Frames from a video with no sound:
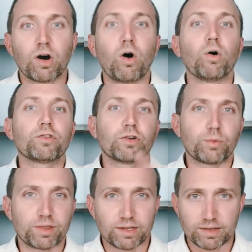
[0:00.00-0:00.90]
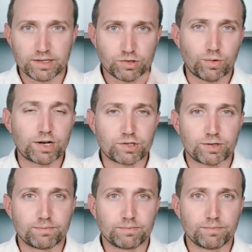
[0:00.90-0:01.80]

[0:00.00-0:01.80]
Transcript: also within this question.